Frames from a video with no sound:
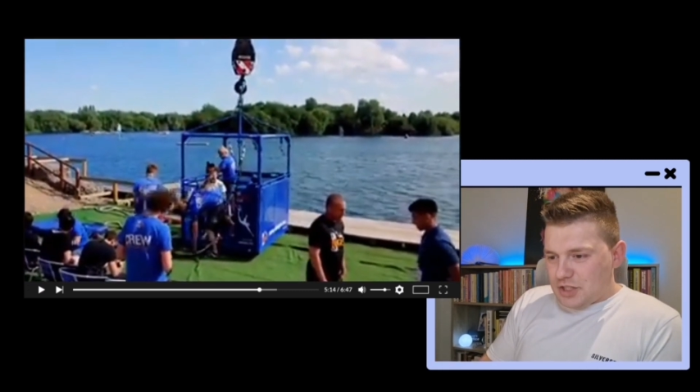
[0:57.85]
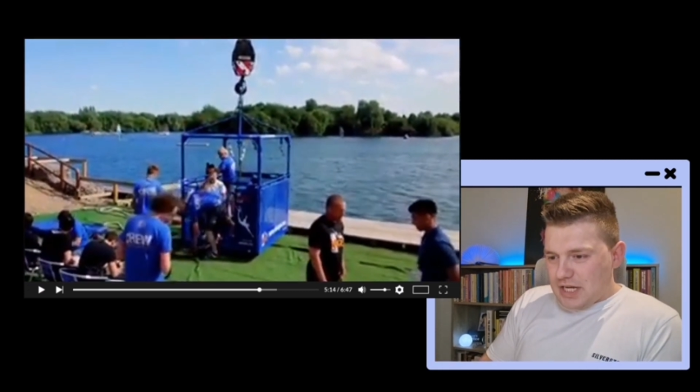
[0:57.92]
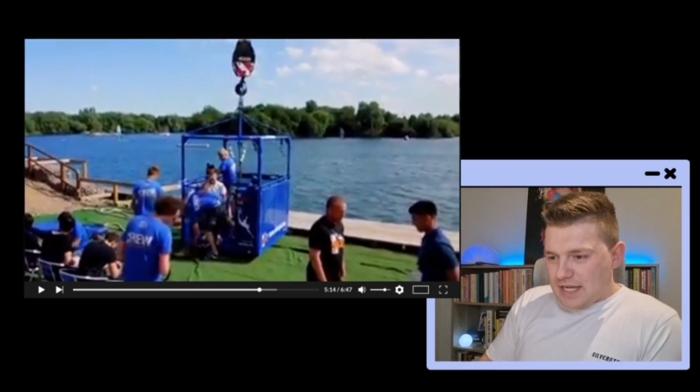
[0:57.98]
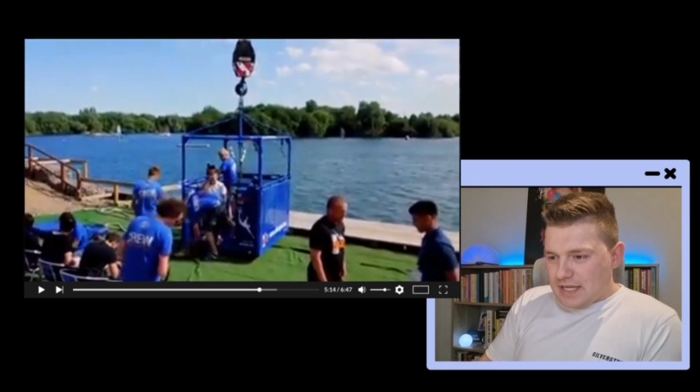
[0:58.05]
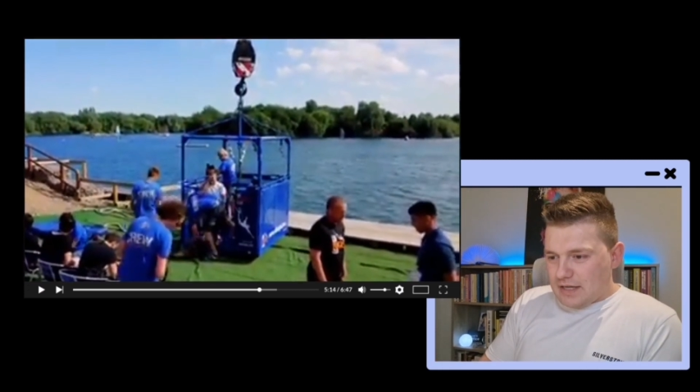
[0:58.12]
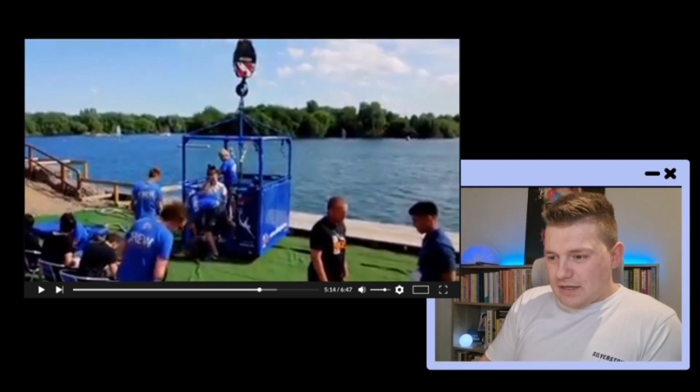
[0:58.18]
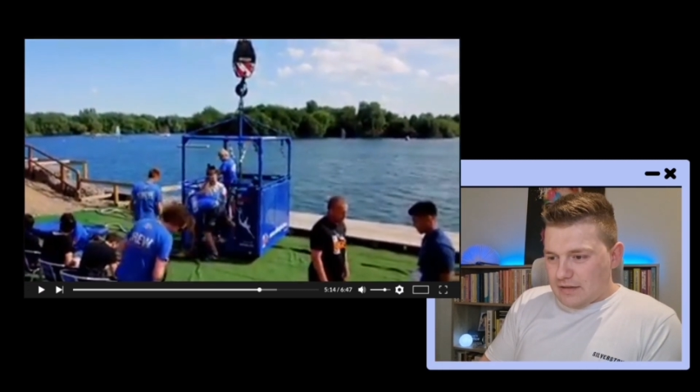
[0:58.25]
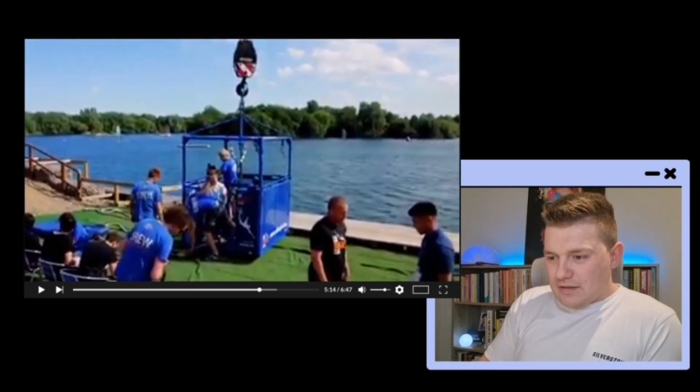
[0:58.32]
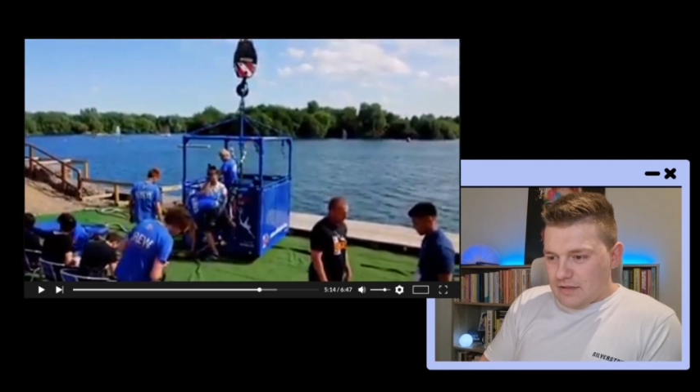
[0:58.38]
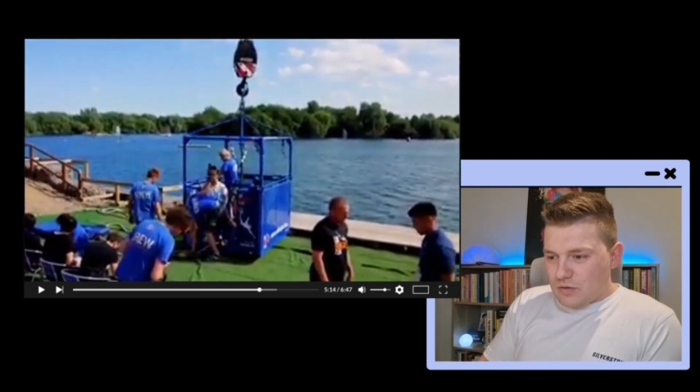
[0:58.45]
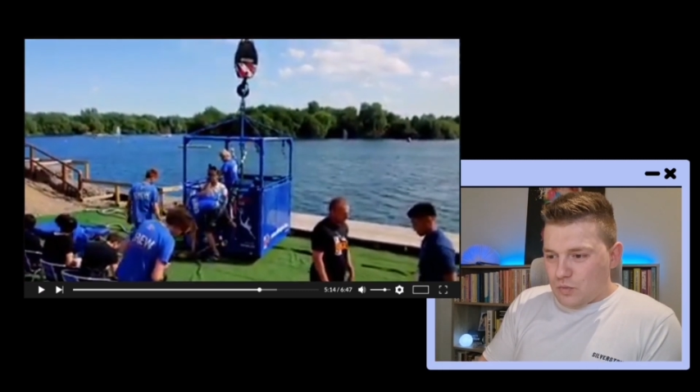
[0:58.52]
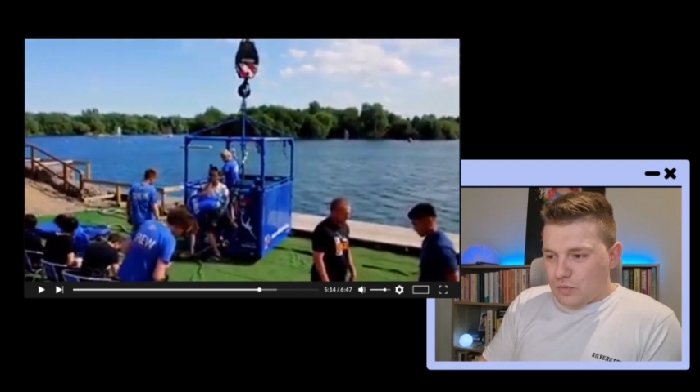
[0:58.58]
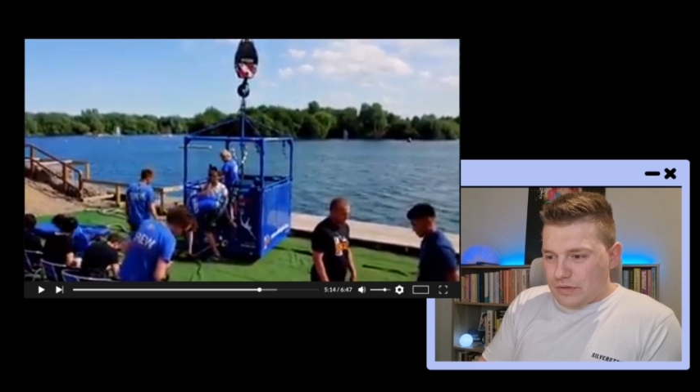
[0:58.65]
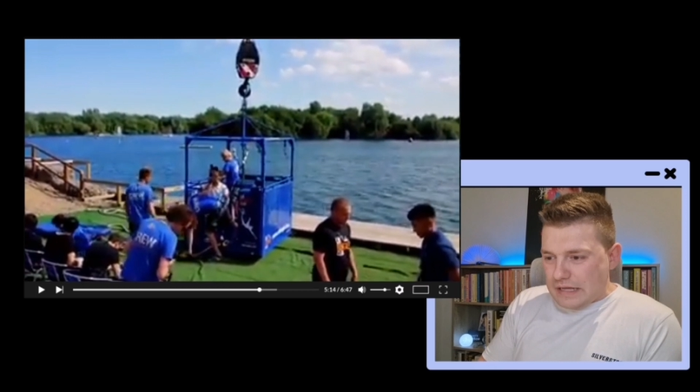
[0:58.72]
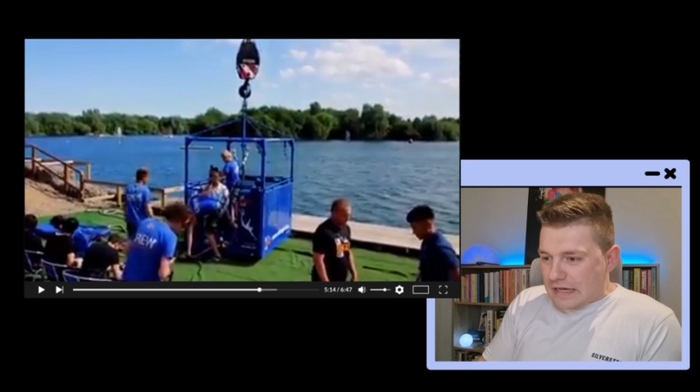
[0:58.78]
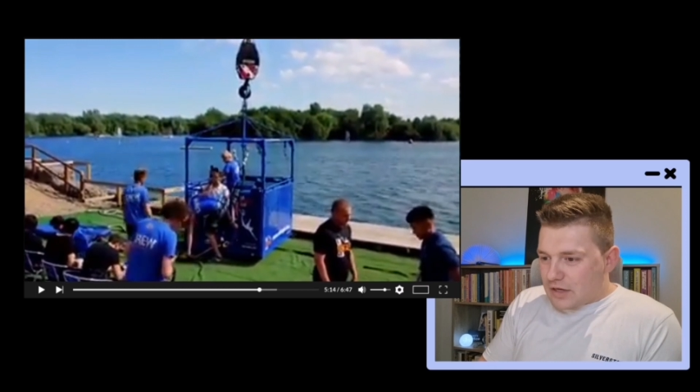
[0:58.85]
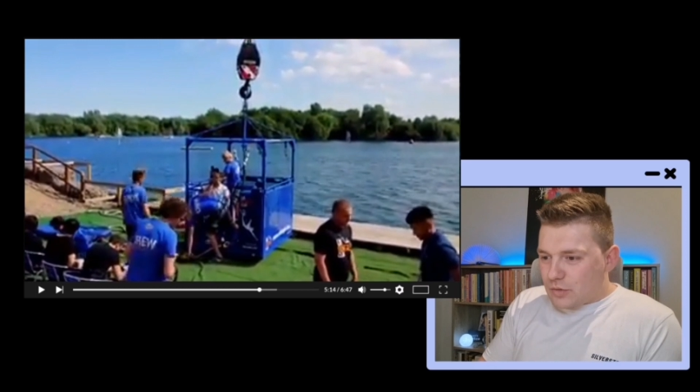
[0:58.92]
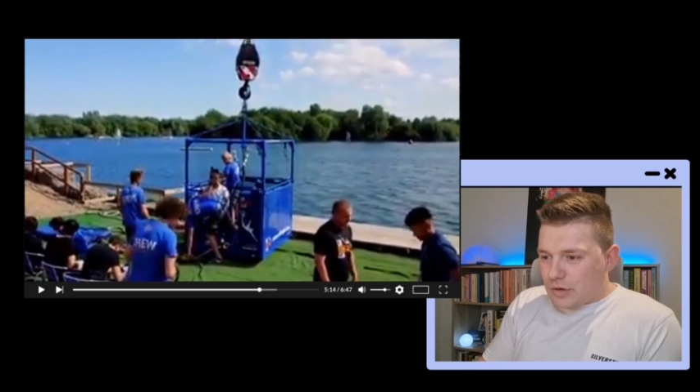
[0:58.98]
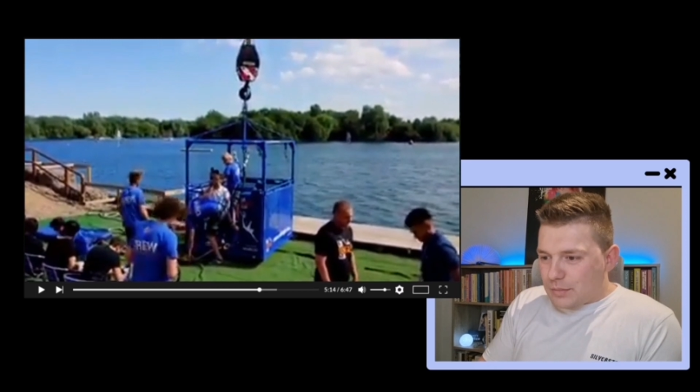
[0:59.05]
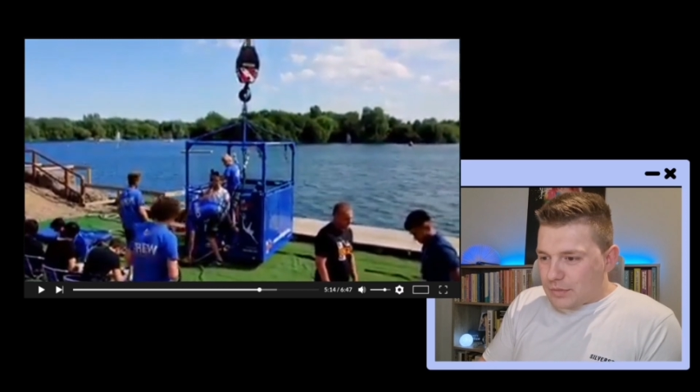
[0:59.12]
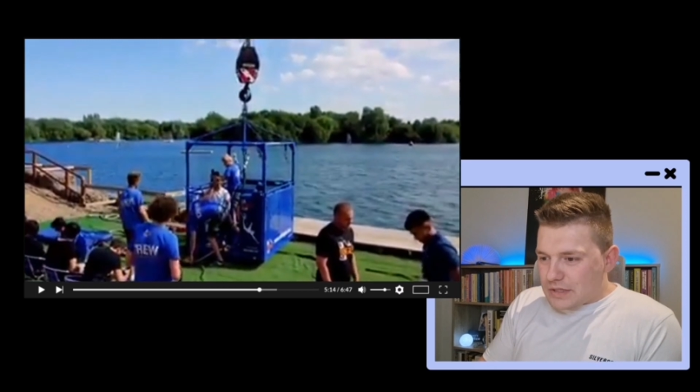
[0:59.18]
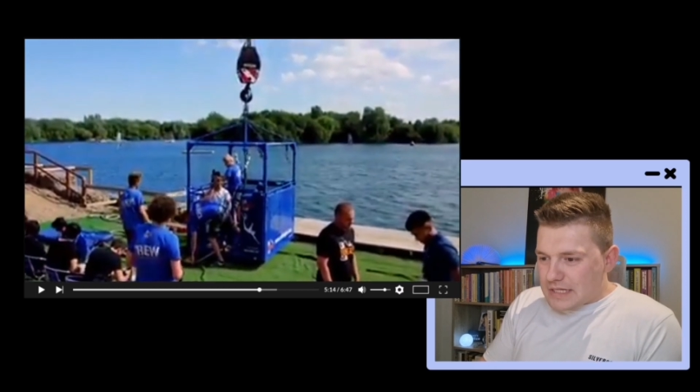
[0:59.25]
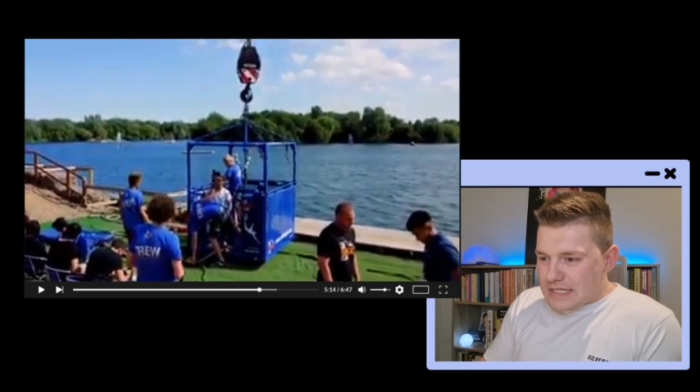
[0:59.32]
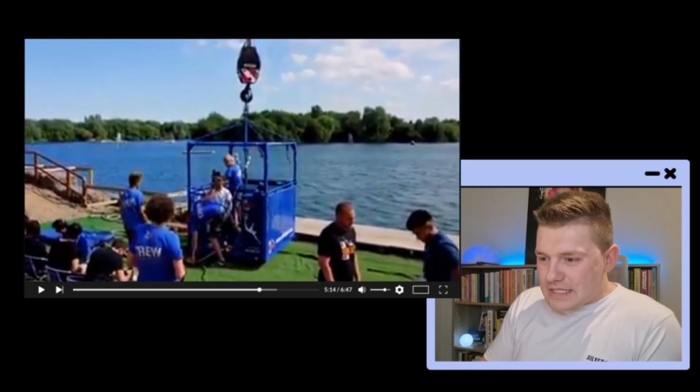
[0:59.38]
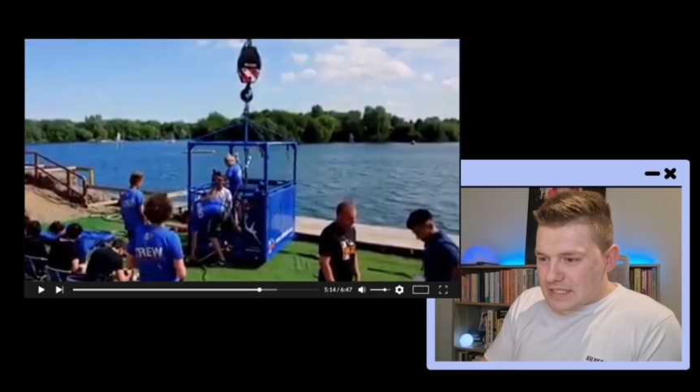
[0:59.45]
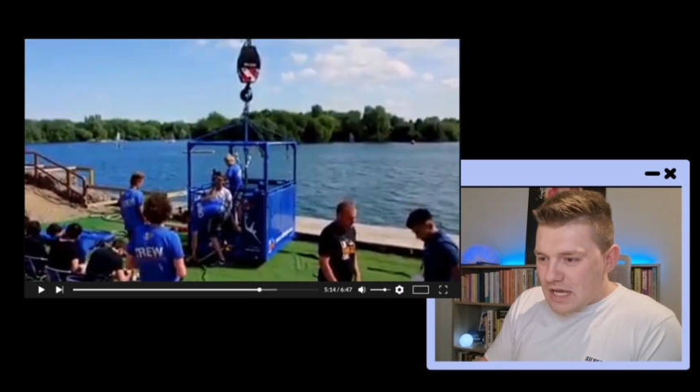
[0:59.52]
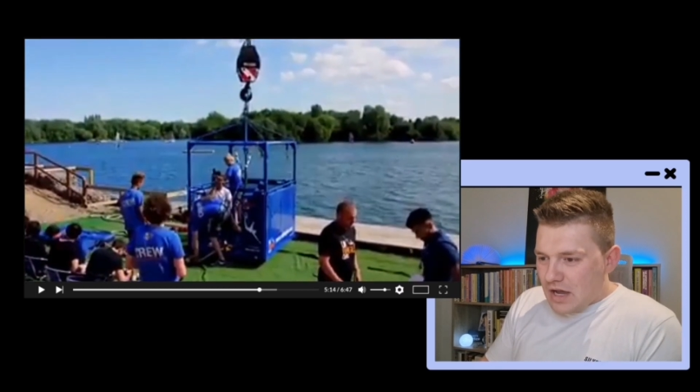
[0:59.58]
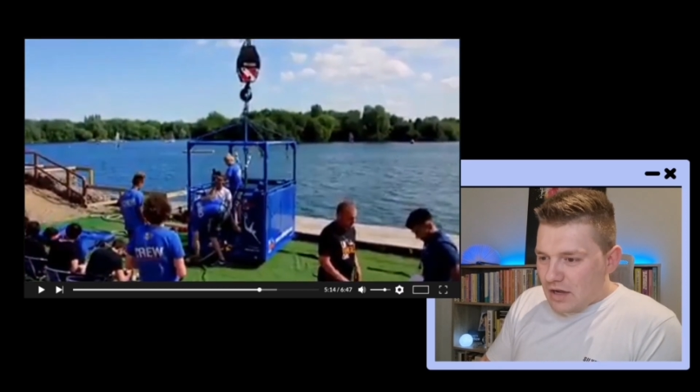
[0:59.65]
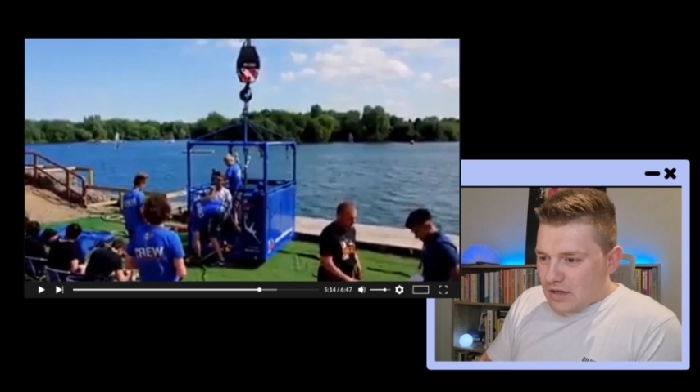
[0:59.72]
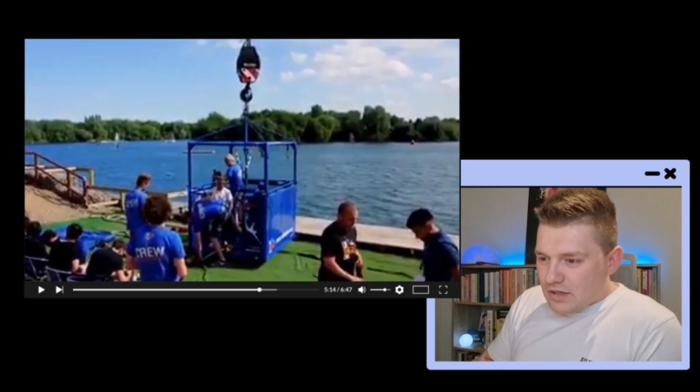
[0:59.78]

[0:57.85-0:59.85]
checking all the equipment is